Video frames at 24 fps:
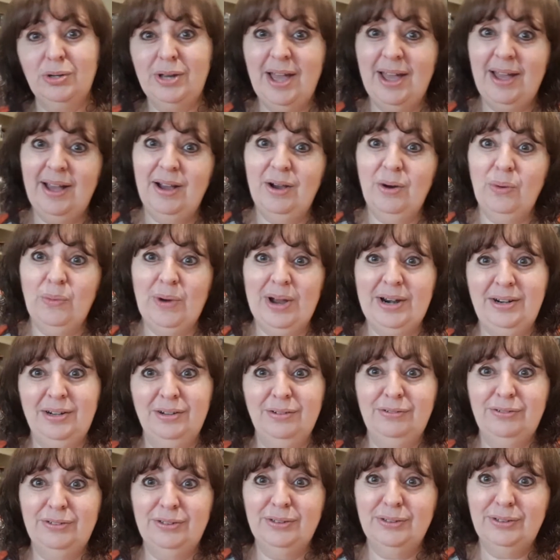How
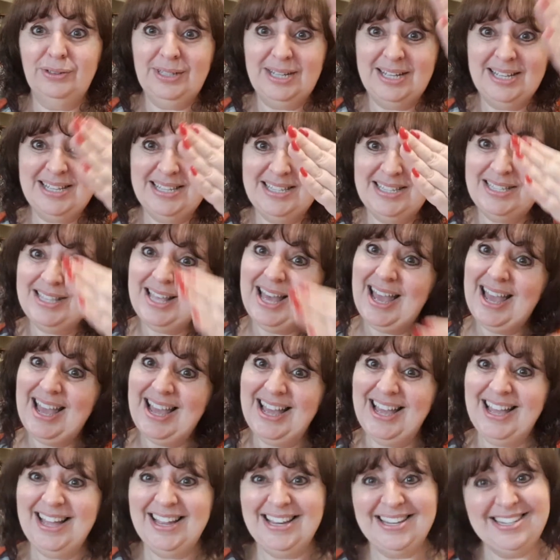wonderful is
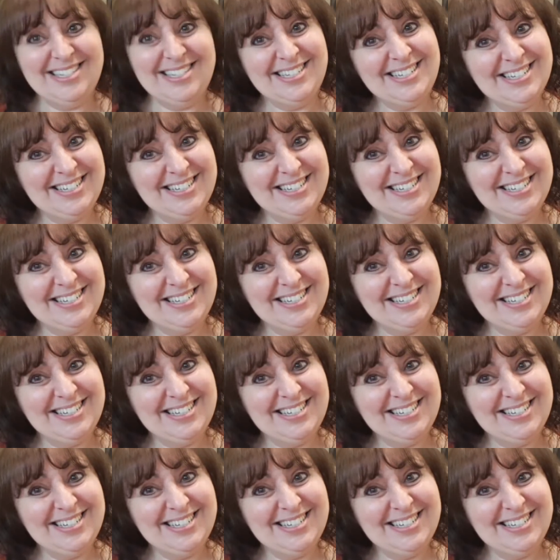that?